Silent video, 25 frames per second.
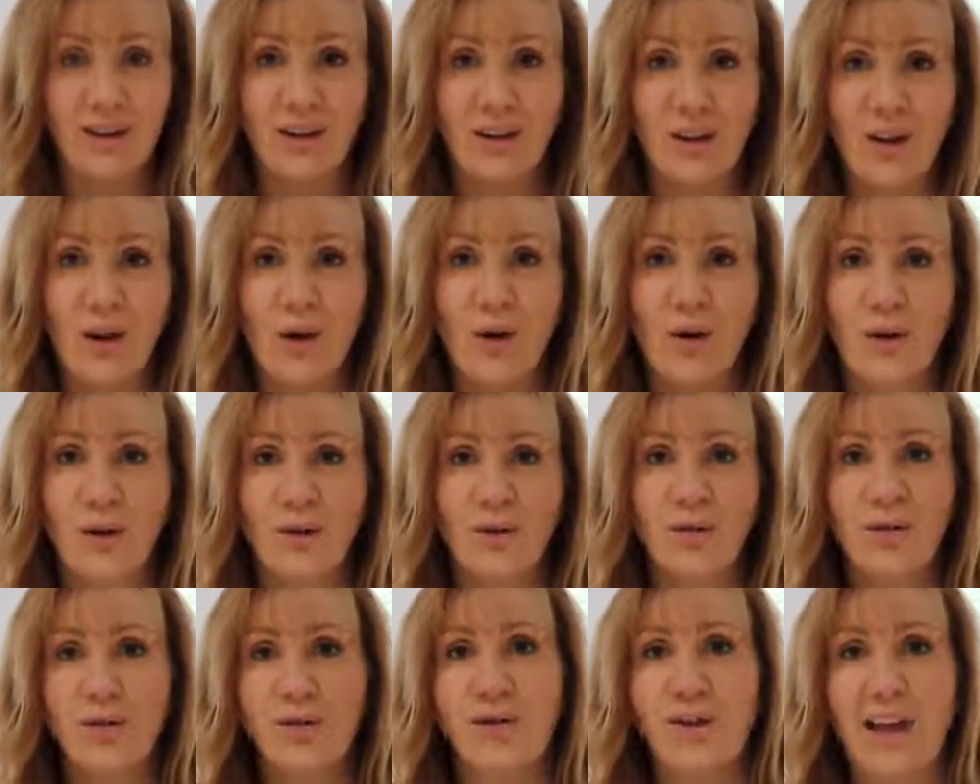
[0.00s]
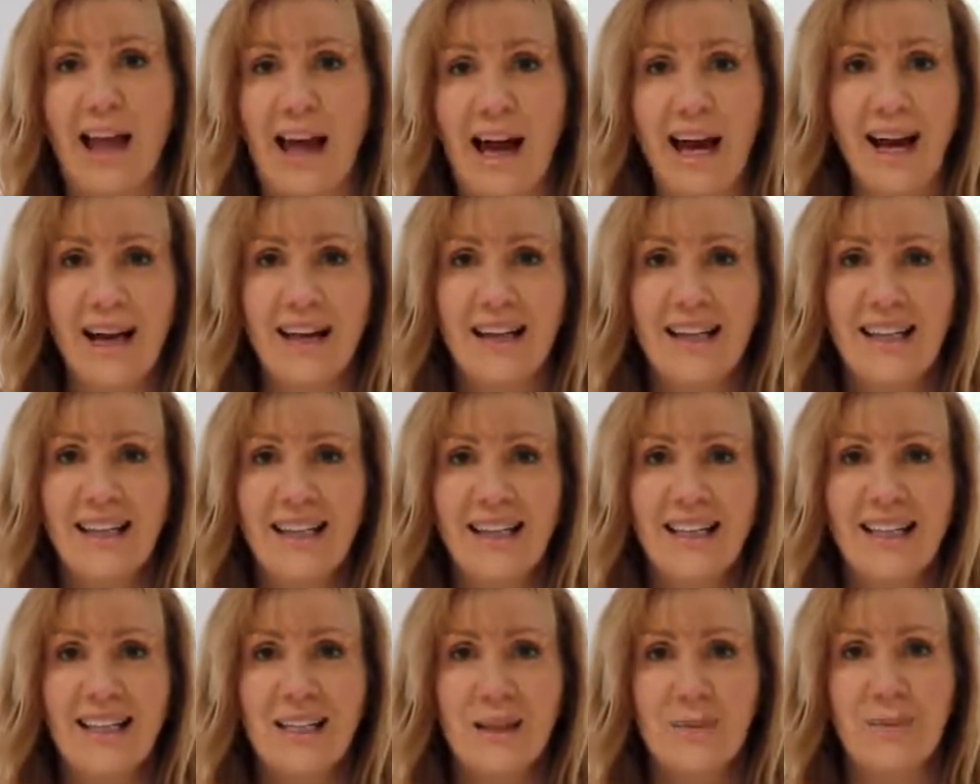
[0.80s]
long
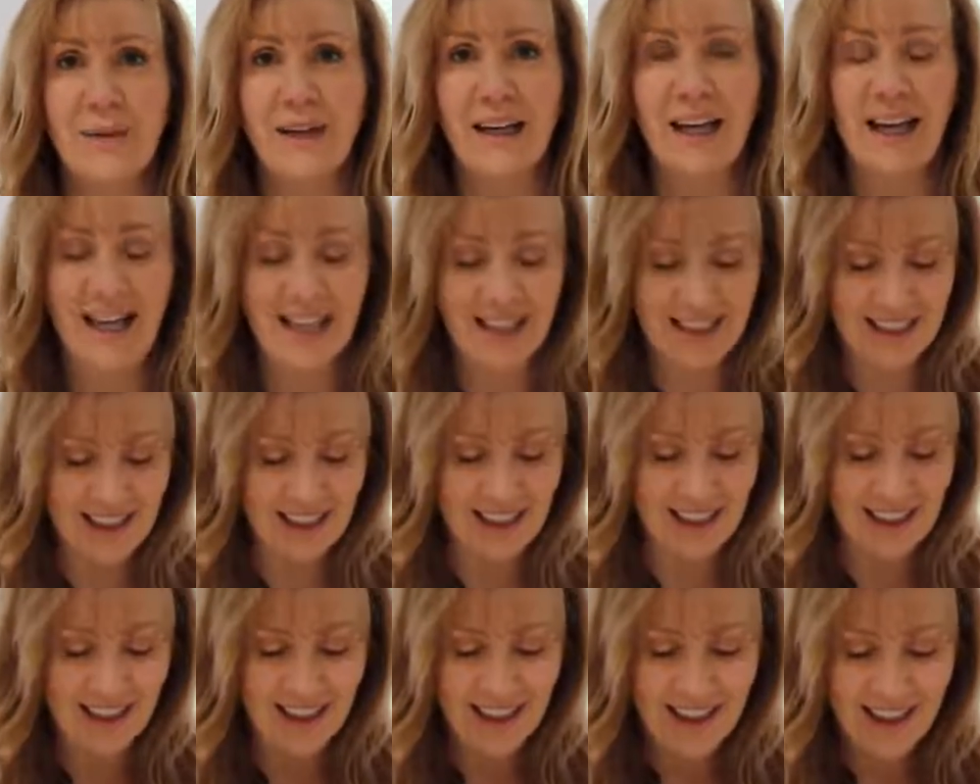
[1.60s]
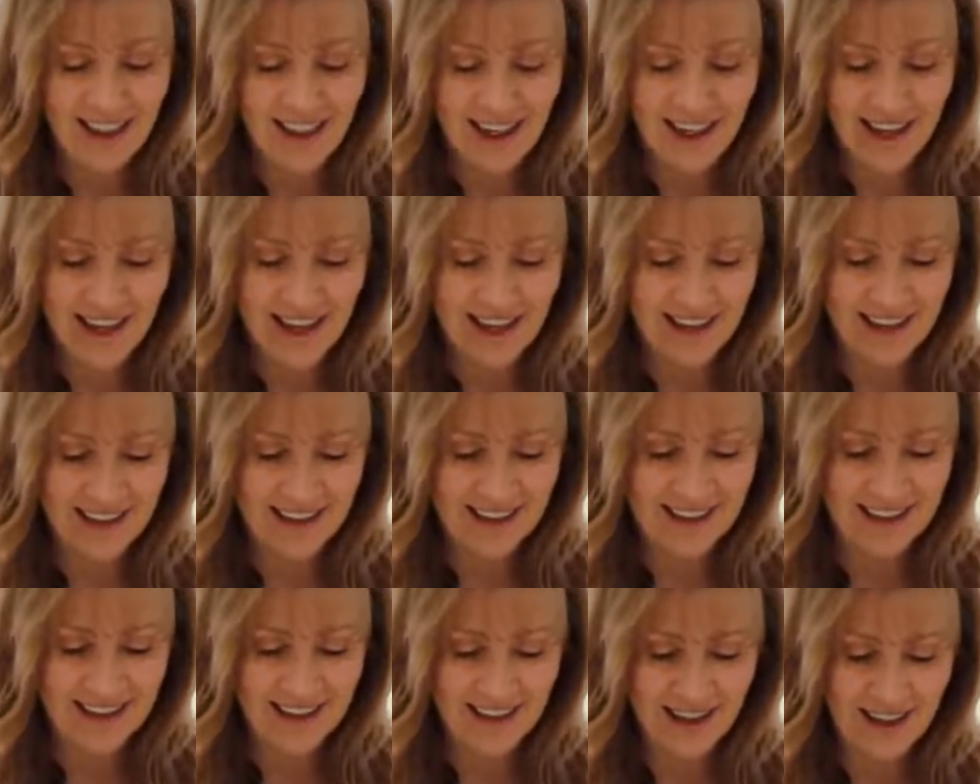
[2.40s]
flat spaghetti,
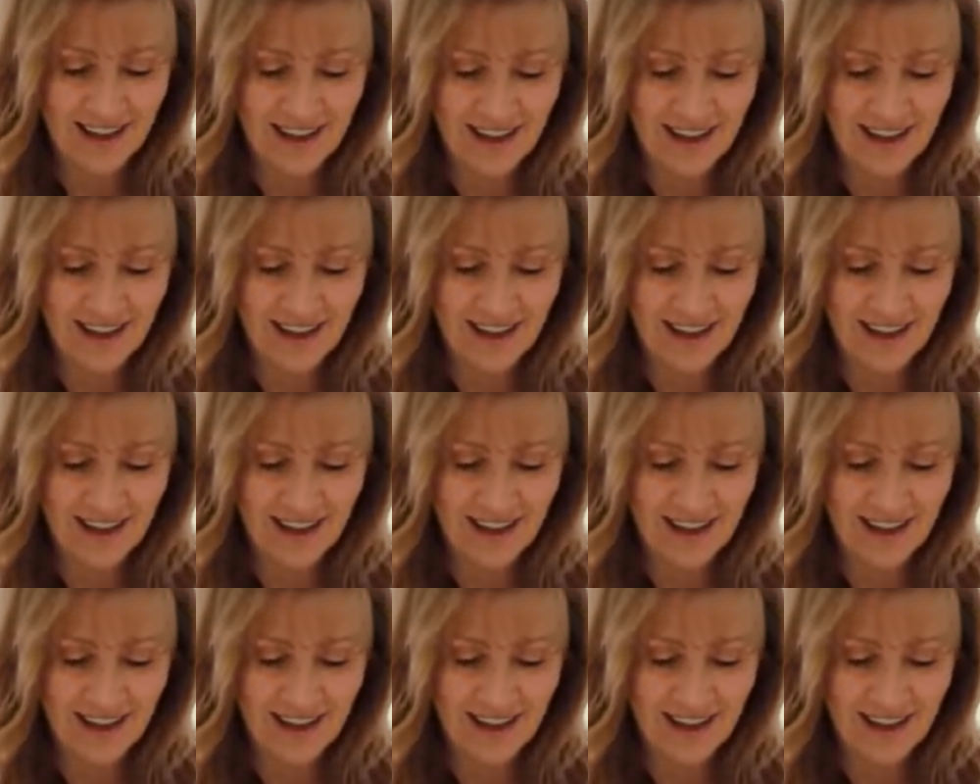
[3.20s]
and